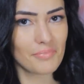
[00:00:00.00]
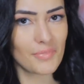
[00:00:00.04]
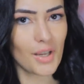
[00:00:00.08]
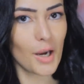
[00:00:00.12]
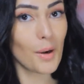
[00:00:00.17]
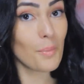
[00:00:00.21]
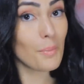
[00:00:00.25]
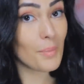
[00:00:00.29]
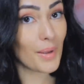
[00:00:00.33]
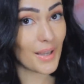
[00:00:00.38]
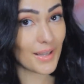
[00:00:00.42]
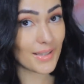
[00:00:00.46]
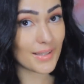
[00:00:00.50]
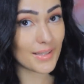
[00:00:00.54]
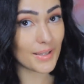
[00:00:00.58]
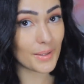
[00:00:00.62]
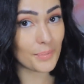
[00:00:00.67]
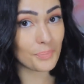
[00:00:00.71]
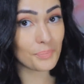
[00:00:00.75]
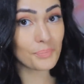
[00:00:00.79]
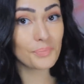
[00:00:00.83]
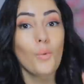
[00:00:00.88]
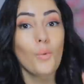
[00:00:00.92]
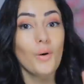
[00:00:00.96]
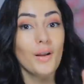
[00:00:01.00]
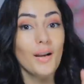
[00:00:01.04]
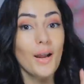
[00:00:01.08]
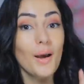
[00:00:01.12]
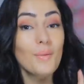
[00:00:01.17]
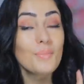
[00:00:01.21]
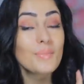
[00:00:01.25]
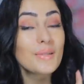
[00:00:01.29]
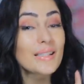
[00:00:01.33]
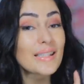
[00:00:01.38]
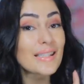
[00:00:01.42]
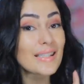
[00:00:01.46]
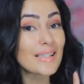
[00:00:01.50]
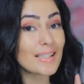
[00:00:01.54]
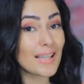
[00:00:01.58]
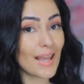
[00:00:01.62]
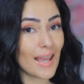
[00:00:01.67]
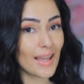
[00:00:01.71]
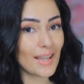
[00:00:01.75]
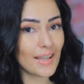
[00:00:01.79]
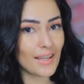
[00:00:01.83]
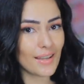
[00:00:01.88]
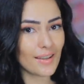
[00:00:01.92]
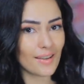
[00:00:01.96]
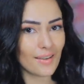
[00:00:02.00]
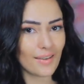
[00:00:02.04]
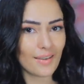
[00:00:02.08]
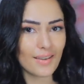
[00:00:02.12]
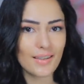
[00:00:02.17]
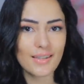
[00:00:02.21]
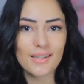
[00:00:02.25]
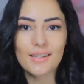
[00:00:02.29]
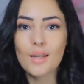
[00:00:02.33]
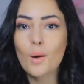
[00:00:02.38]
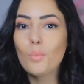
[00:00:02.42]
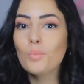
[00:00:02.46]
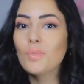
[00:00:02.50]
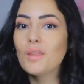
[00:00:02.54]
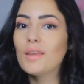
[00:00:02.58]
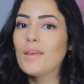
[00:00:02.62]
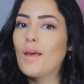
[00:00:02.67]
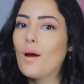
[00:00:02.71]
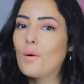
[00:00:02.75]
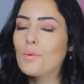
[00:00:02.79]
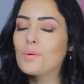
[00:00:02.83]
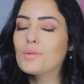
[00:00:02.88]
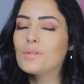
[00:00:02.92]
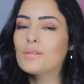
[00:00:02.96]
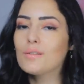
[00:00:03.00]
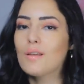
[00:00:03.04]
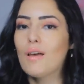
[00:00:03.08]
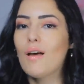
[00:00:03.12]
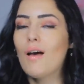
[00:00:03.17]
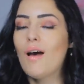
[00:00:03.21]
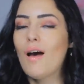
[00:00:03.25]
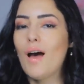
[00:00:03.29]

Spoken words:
Amazing. What I'm saying is something else.